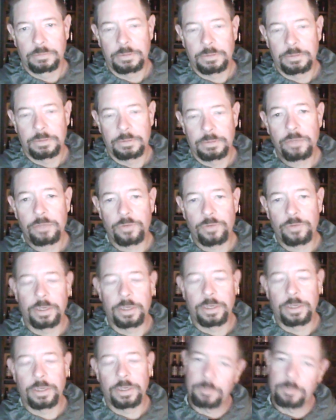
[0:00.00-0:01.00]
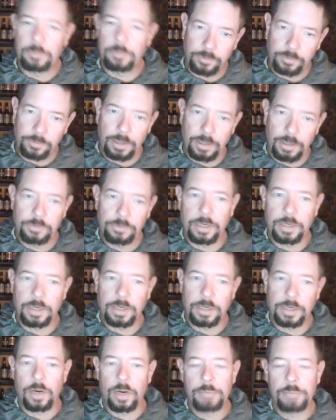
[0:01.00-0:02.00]
introverted, keep to themselves, kind
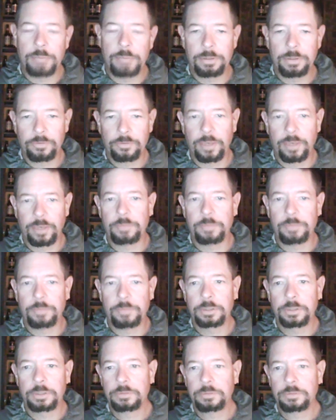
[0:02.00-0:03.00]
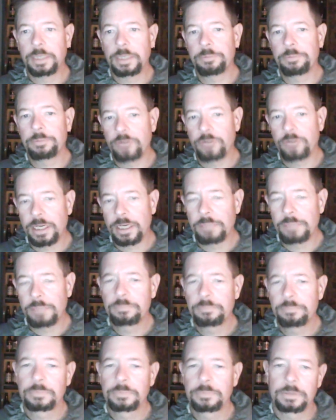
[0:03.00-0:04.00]
of quiet, but they're stable, you know, keep a
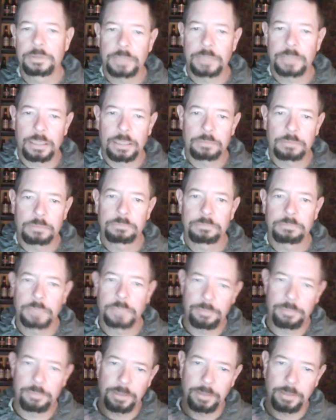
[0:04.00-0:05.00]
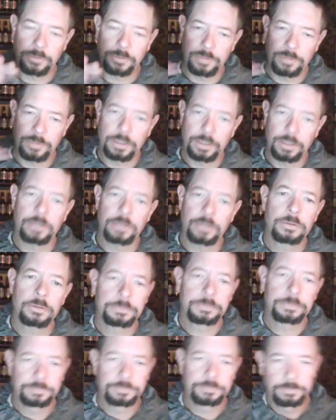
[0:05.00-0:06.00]
job, kind of keep things even
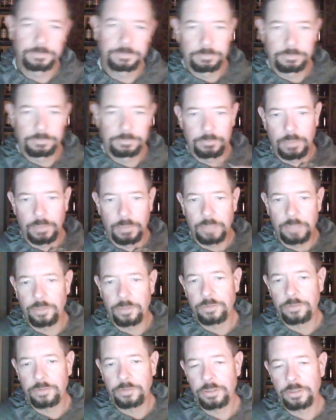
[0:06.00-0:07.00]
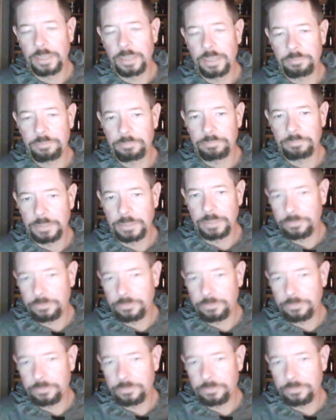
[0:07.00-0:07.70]
keel not touchy, not not.